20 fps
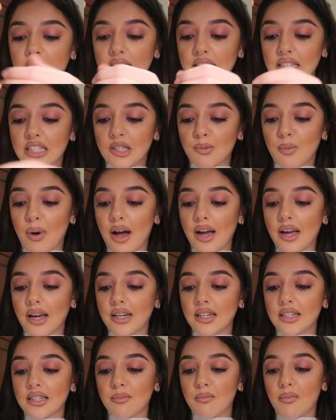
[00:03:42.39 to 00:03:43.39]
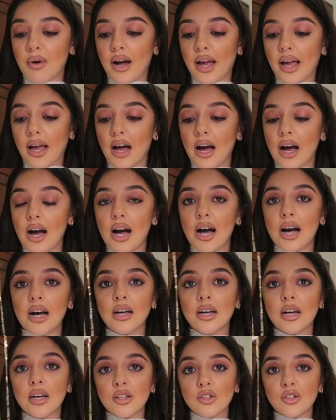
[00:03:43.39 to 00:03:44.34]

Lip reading: inspired by her.